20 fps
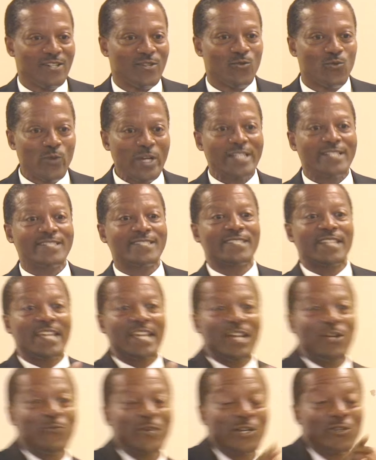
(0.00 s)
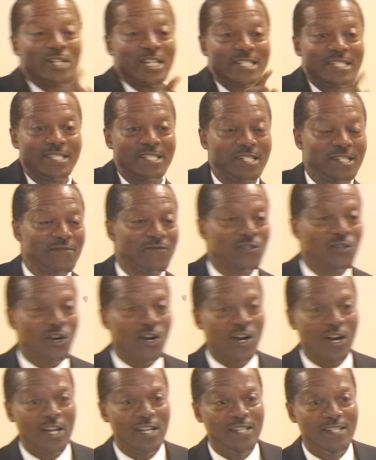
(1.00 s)
We say we're going to serve
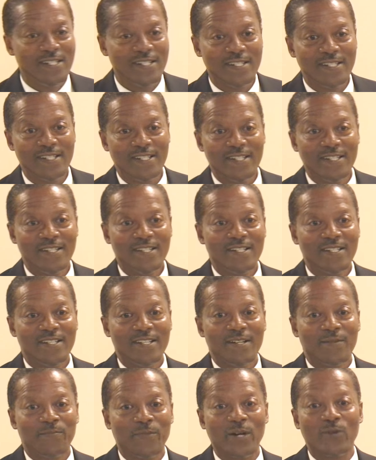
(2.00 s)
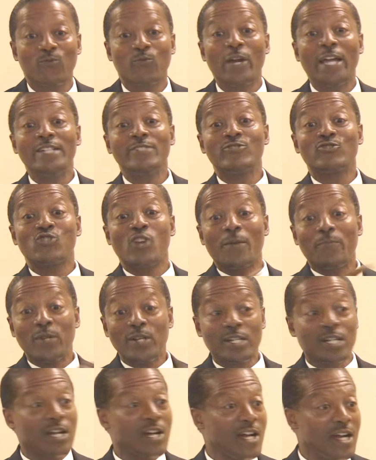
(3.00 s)
God, but when
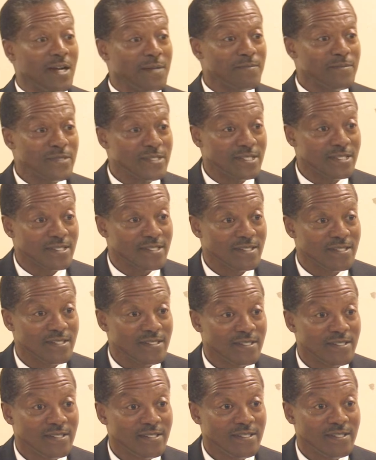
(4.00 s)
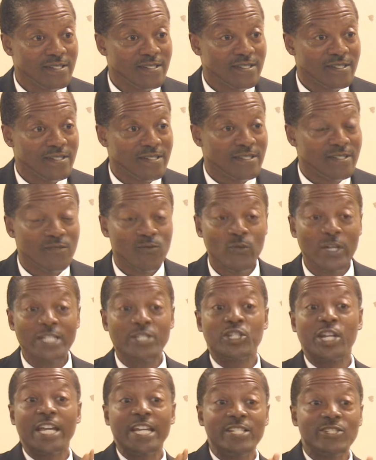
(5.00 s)
trouble comes, we
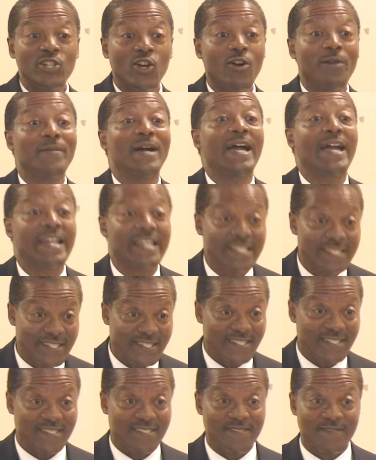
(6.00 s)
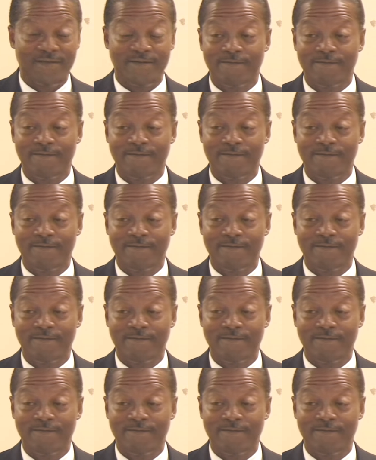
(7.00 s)
change our minds.